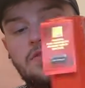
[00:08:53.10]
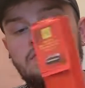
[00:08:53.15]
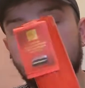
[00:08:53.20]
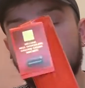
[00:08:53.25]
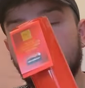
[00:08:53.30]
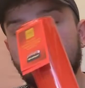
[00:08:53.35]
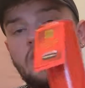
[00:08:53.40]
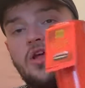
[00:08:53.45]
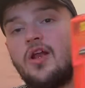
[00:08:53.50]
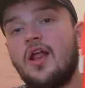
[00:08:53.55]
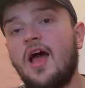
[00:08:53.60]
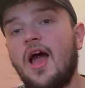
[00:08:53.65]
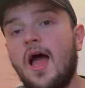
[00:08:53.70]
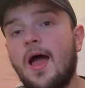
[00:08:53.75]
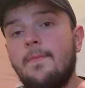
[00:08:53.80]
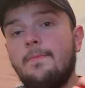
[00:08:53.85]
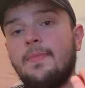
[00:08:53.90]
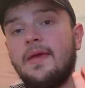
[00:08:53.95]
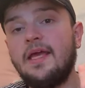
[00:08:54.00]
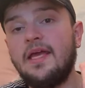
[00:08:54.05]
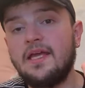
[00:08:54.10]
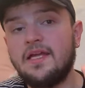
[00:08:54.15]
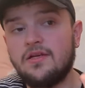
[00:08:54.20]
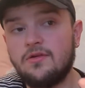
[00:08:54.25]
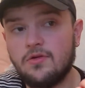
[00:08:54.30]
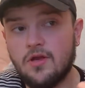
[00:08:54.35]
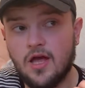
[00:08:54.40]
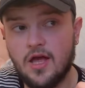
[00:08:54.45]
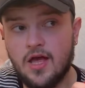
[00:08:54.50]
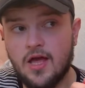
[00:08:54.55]
So like, I'm
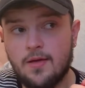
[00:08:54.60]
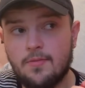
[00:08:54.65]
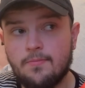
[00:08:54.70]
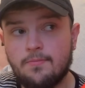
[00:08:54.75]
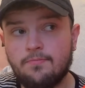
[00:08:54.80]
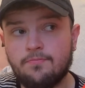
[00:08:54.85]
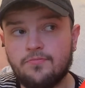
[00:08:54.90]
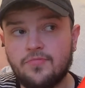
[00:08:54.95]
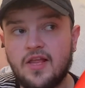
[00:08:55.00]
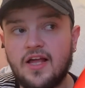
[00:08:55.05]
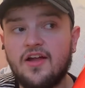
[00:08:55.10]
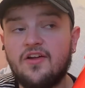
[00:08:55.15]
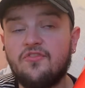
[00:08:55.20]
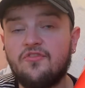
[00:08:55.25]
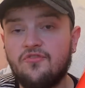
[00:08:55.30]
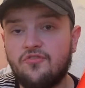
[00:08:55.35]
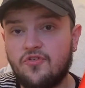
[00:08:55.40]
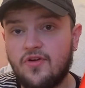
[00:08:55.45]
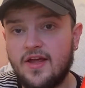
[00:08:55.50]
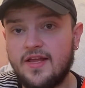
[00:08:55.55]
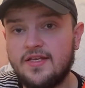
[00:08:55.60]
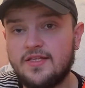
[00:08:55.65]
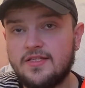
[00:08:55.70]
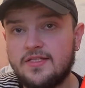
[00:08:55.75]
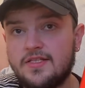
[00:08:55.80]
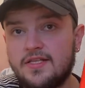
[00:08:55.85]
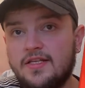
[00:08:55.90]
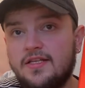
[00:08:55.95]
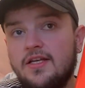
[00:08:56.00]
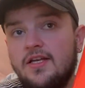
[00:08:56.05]
meeting like a
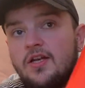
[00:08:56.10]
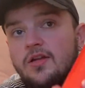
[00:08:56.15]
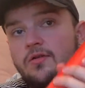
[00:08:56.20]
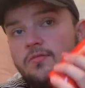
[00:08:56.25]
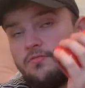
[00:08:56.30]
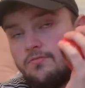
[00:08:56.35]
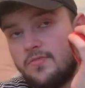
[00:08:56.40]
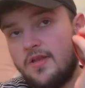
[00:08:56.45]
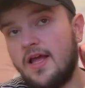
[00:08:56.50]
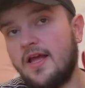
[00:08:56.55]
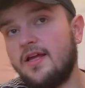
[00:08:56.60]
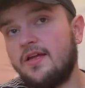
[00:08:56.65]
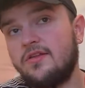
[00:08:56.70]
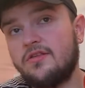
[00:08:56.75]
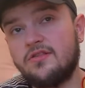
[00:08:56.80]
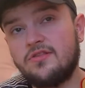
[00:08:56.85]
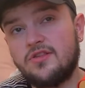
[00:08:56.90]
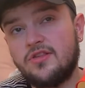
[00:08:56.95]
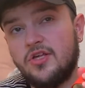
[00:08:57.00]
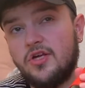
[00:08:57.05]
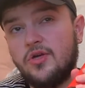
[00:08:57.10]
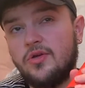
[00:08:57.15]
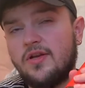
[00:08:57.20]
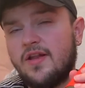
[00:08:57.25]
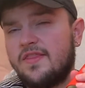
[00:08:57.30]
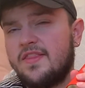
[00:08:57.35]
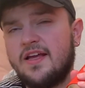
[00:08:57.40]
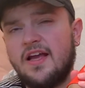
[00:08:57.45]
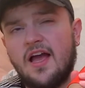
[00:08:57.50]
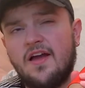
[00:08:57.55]
friend in a, like soon,
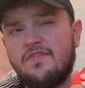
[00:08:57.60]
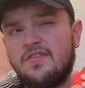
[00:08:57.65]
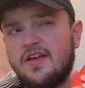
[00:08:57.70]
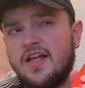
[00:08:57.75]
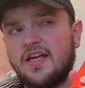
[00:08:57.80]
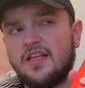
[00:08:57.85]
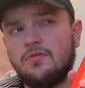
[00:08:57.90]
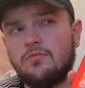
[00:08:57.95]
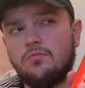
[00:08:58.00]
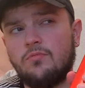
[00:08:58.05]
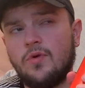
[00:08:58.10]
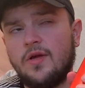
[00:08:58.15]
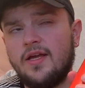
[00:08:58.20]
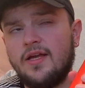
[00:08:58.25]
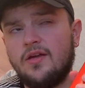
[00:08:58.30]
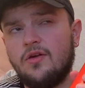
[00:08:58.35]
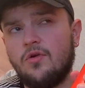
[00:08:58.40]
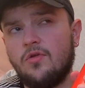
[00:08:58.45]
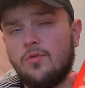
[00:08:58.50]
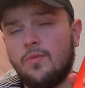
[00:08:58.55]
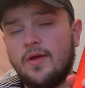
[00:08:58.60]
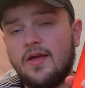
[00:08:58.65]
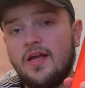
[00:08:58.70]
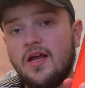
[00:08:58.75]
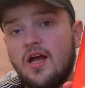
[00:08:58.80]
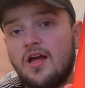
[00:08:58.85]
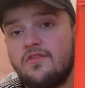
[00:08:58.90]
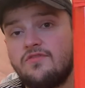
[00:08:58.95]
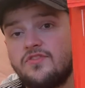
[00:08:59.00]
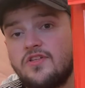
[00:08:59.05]
I think either next week or the
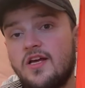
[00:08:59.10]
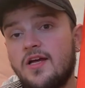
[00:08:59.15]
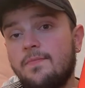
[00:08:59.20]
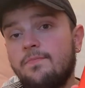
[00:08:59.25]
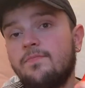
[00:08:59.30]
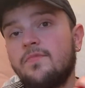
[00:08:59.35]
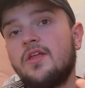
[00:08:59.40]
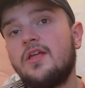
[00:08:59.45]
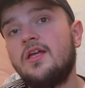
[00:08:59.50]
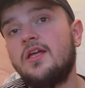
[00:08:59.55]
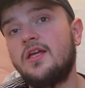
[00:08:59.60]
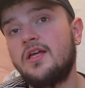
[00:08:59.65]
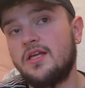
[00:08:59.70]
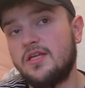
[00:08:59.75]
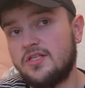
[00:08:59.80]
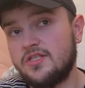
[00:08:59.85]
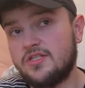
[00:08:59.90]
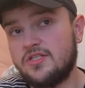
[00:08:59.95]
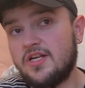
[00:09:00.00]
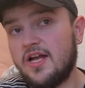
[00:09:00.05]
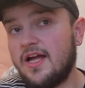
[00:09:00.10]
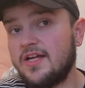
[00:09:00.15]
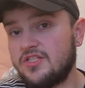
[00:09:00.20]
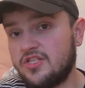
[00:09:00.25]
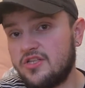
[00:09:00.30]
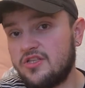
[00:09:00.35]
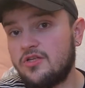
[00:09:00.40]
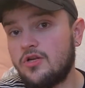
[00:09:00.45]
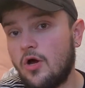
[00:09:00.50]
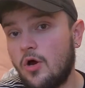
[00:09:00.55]
week after.
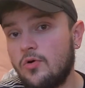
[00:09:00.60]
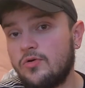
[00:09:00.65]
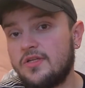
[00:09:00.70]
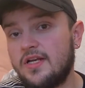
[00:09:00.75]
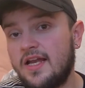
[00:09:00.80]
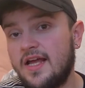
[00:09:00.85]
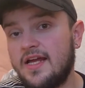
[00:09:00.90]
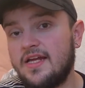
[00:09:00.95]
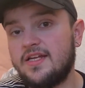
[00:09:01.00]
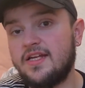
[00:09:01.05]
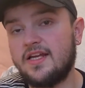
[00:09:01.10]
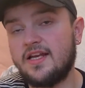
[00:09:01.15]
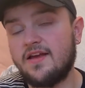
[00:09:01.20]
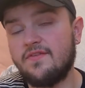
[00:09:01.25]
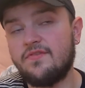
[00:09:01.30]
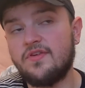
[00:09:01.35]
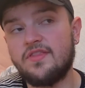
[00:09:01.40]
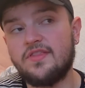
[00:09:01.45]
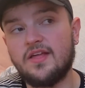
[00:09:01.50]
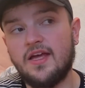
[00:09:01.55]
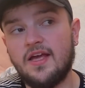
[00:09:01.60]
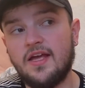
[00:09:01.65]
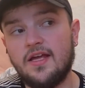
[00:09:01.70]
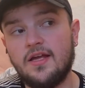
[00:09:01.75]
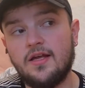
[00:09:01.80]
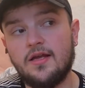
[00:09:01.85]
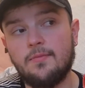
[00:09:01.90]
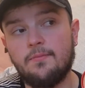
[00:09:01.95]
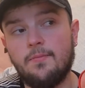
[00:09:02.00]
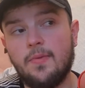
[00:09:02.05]
She's an older lady and
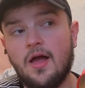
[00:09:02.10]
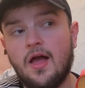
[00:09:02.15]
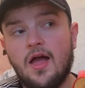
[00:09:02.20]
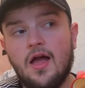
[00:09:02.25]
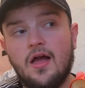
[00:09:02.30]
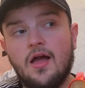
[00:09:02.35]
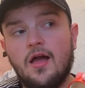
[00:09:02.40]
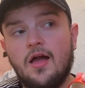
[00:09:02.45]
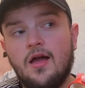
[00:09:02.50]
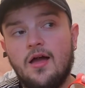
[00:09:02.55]
everything, but